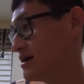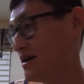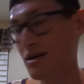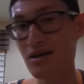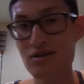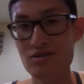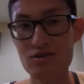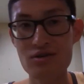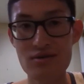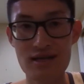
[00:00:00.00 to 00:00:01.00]
Yeah, cause you
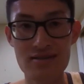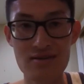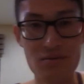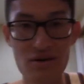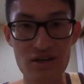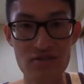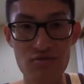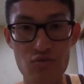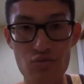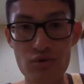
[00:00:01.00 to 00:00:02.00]
know that summer gets
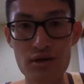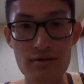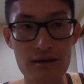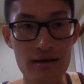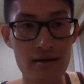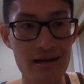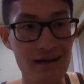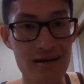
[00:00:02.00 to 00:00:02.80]
really like